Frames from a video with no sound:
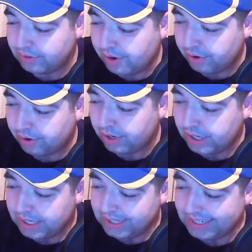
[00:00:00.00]
another
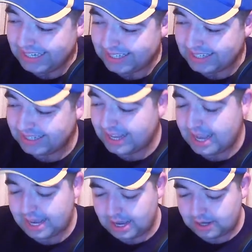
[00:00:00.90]
decent
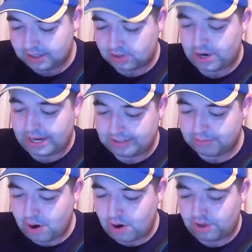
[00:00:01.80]
day on the track
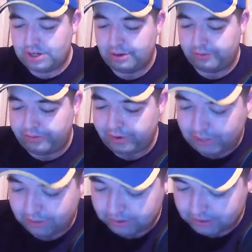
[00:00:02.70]
tomorrow. Now
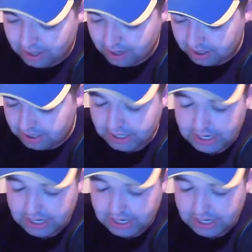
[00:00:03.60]
Fairyhouse is on.